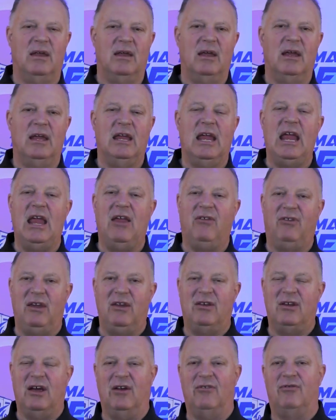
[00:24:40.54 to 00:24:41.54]
Easy
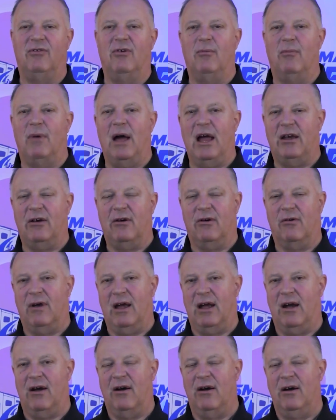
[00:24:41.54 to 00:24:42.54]
Touch from
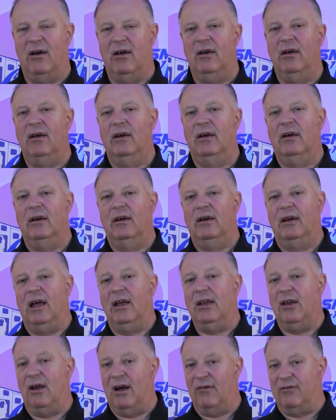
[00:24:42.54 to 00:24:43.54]
MicroAir. And,
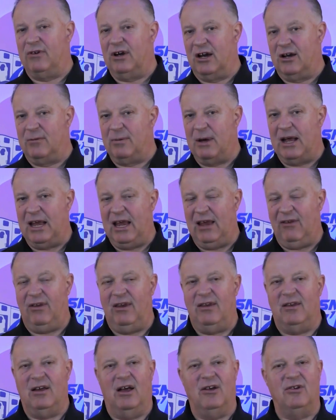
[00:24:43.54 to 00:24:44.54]
I've talked about Easy
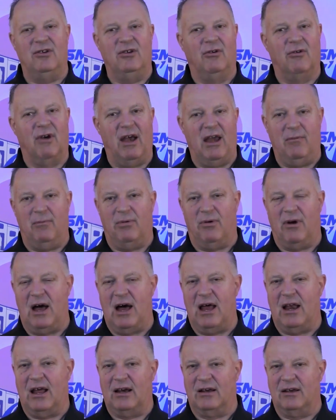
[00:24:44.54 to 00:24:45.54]
Touch. Great
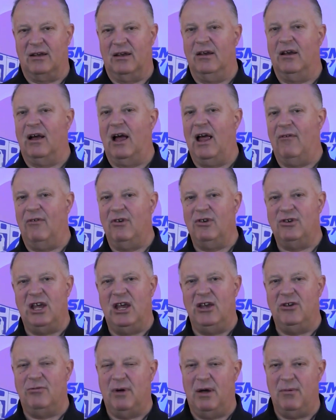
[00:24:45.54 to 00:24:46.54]
product. I haven't
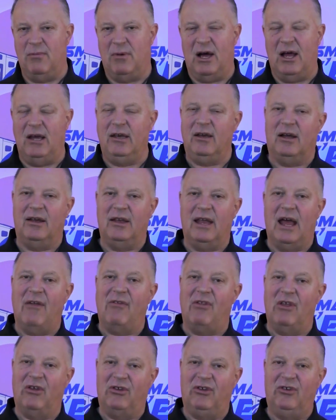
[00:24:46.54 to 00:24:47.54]
changed my mind on that.
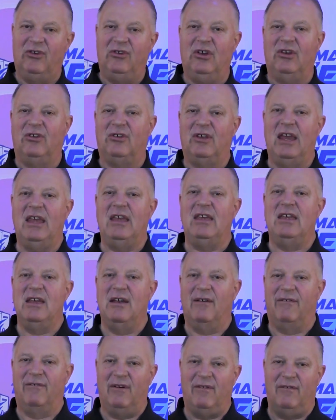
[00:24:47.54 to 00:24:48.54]
This is just a
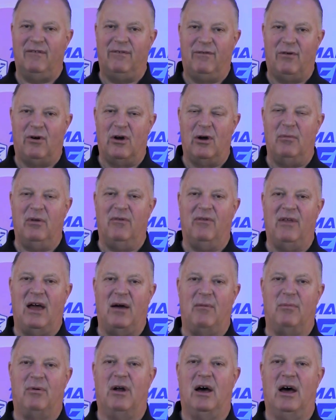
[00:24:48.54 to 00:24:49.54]
different form of
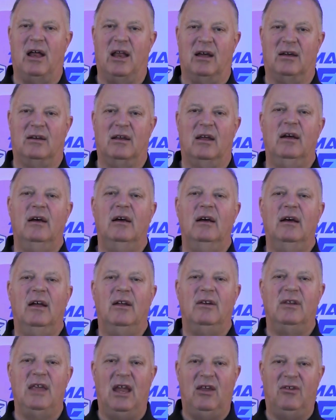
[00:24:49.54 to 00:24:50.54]
that product.
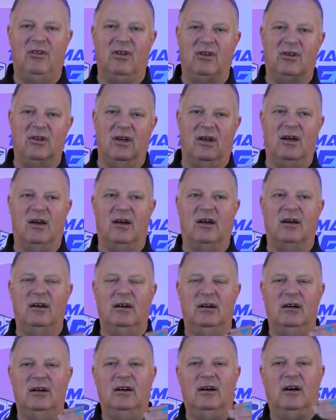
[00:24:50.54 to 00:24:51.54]
Takes it to
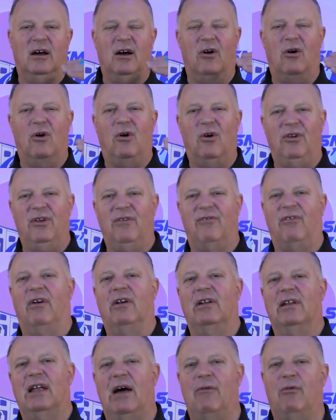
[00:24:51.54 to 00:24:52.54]
a whole different
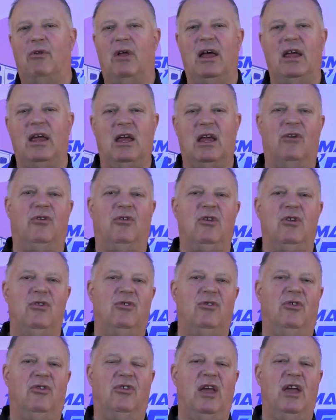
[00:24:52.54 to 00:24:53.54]
level, I guess you
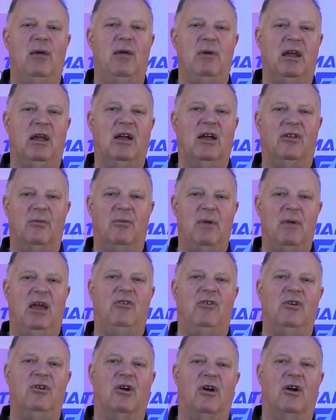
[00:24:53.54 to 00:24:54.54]
should say, because it
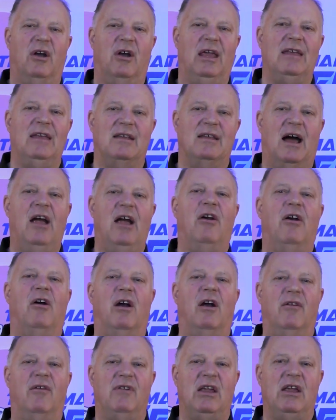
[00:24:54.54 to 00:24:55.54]
makes your entire
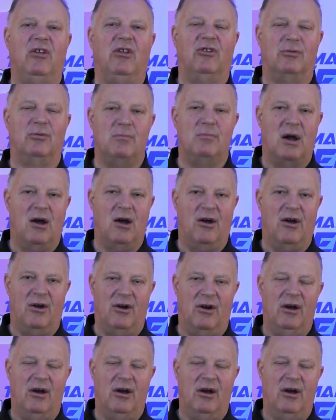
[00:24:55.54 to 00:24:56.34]
RV smarter.